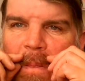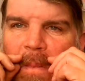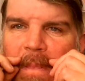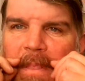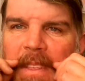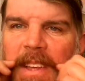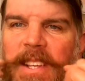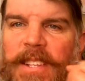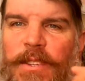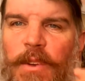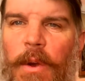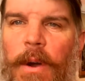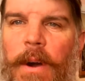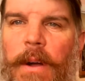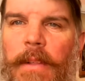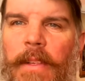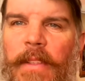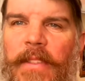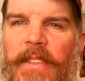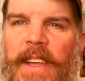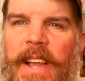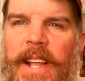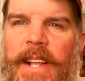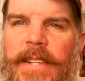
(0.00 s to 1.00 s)
These are all
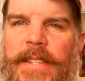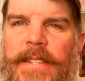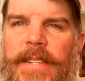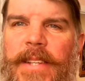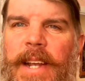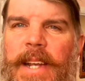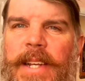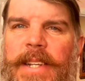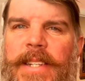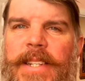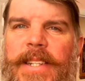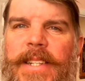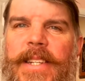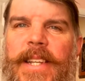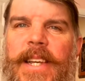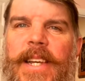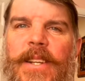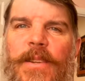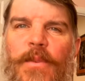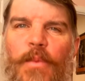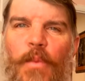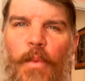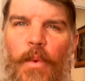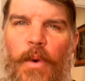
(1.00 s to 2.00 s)
the things that I
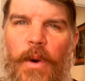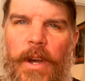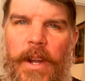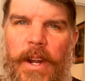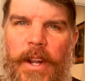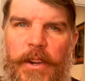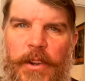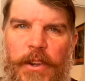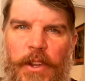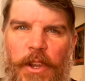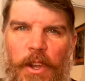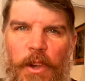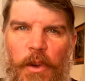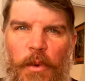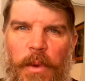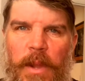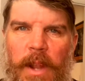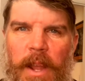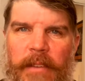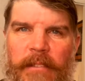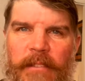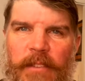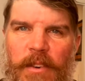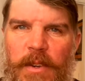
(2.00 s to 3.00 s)
didn't want to do when
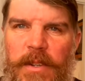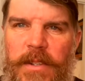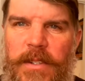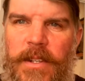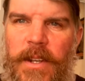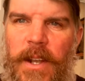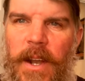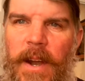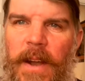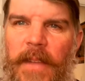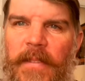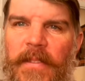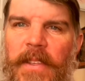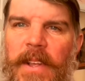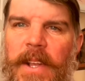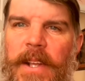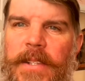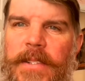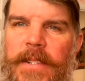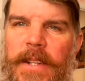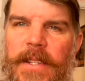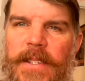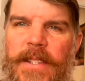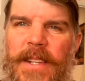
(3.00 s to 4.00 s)
I first got
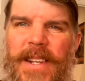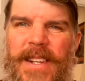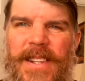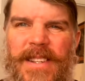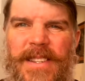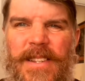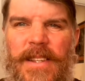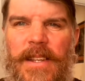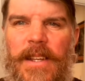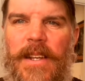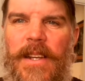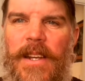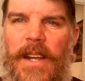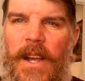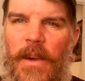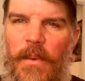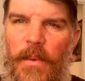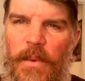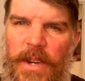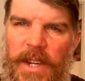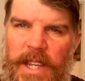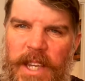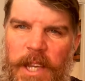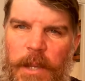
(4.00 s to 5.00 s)
this. I was like, nah, I
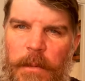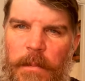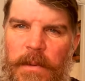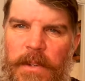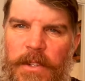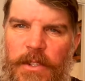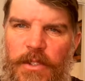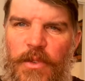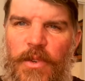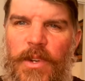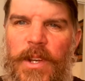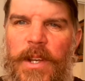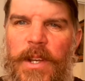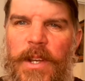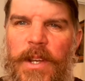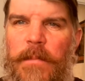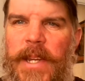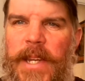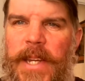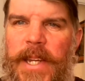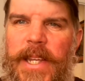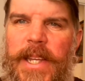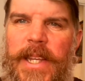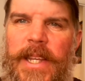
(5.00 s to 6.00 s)
want to keep it trim
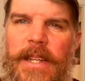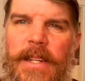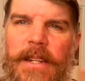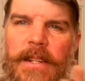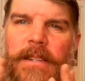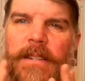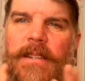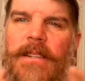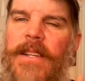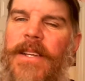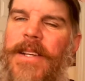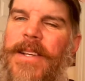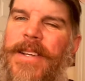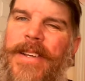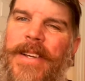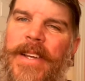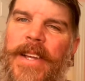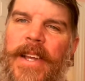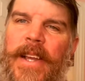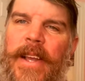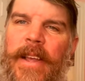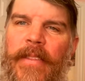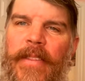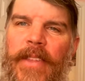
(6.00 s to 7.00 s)
and neat. And
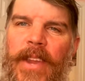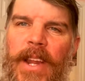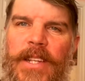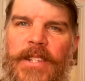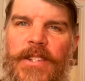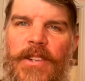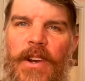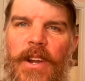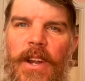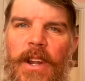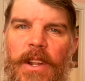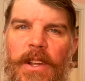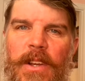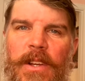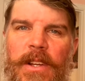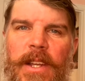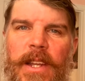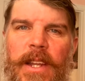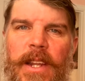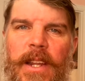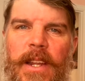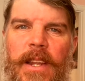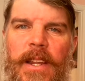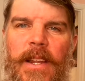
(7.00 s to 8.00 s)
then I started
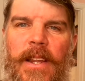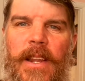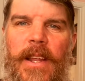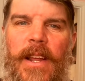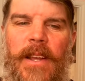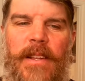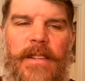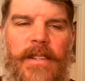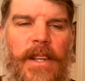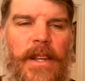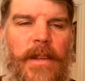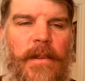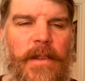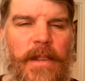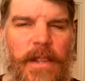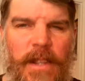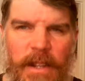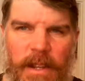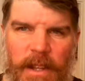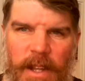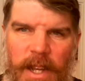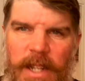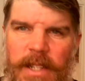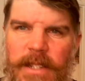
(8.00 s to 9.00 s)
looking and I was like,
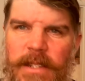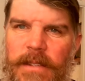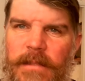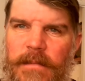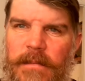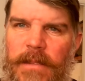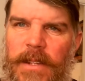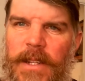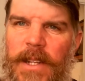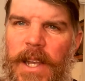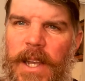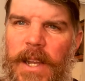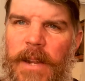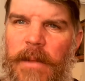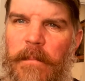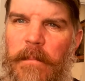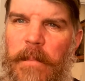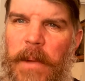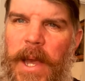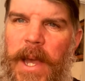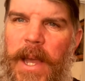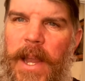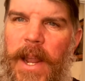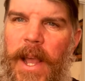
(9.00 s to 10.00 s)
that's kind of
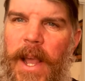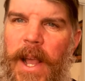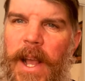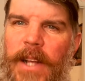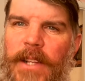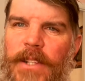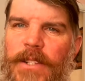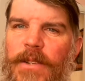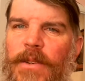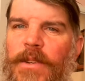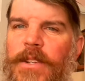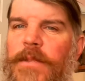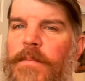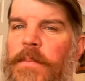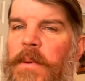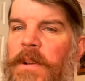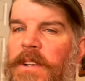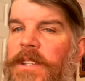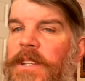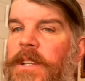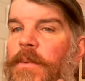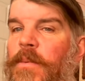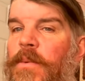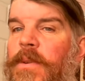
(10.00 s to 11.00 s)
badass,
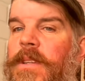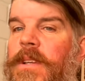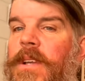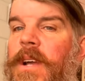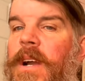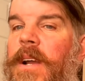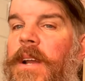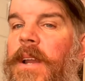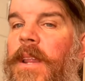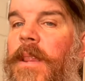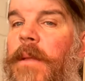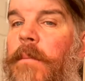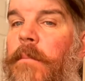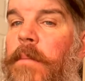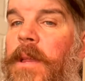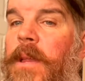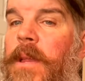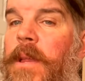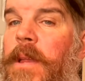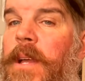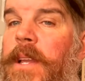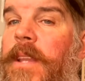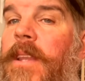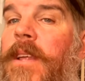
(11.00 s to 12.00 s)
especially with kind of the
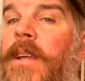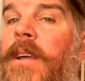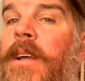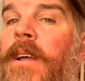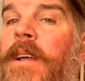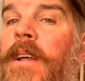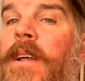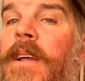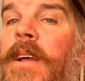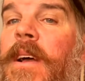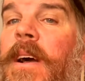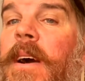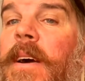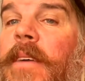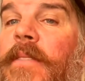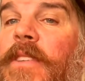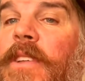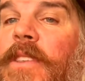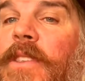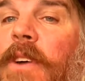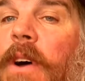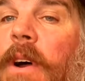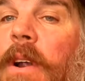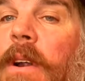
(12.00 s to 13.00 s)
blended of
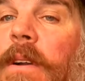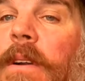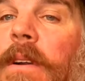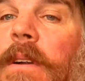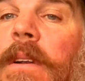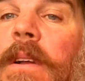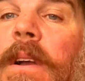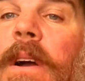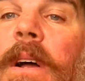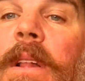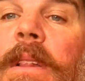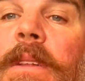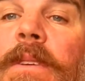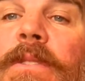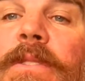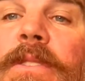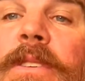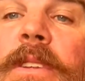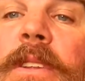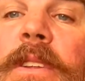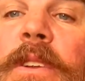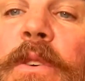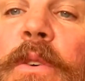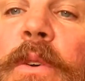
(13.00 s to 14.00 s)
the darker colors
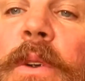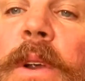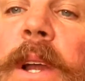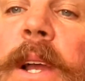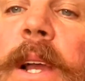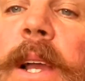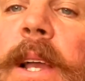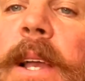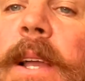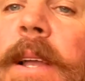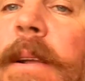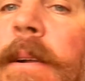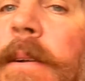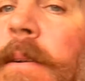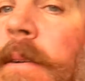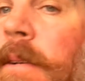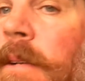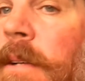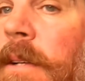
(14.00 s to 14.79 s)
and the gray.